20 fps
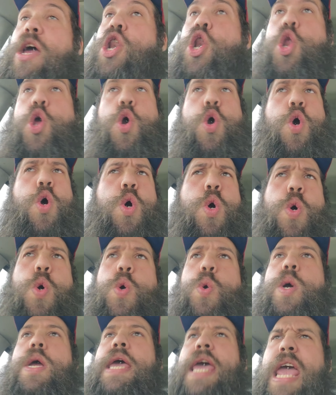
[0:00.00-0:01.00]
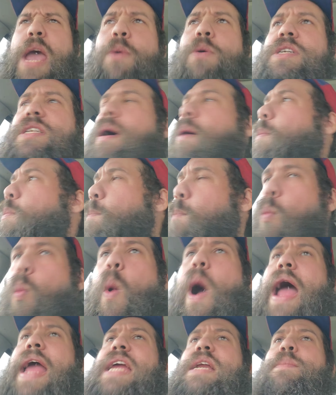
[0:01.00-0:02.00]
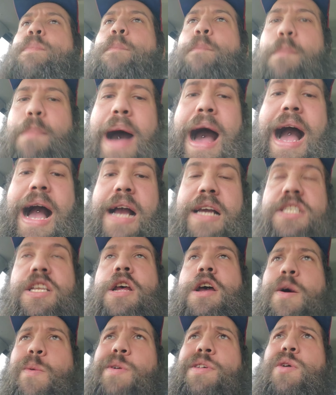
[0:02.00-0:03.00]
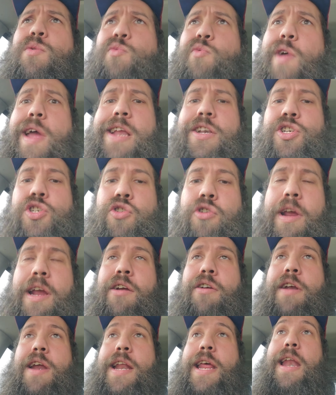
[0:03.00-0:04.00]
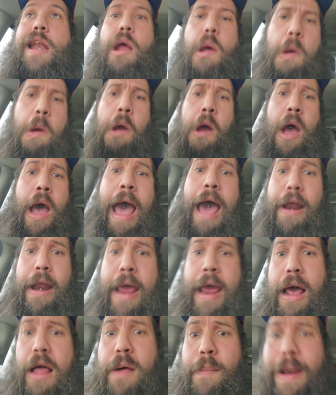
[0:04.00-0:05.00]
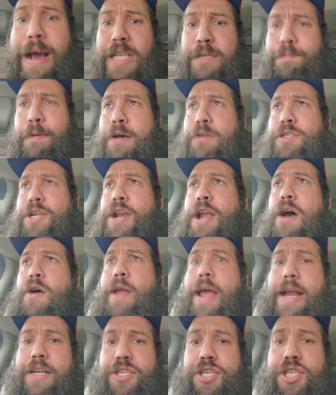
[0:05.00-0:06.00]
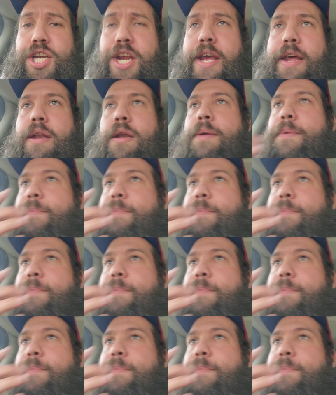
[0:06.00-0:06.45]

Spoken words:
No, it was a white box with a red trigger in it. How the hell am I supposed to know that shit?